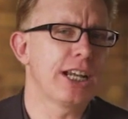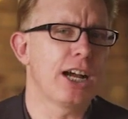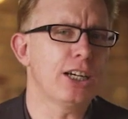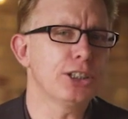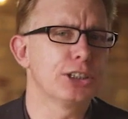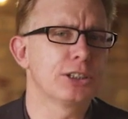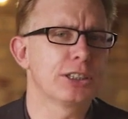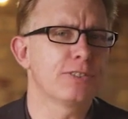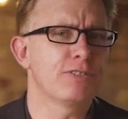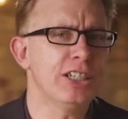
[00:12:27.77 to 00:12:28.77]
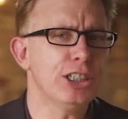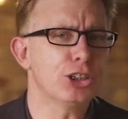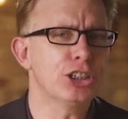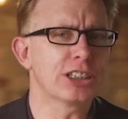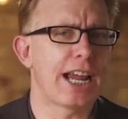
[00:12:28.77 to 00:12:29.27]
argued that
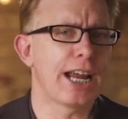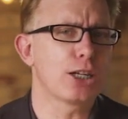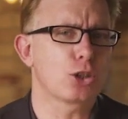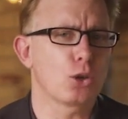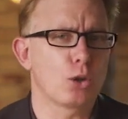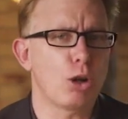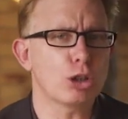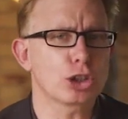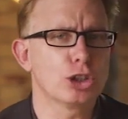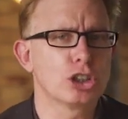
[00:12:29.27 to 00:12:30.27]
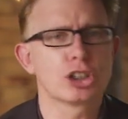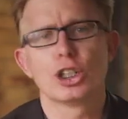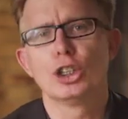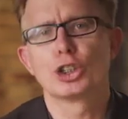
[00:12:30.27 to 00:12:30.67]
Ephesians and Colossians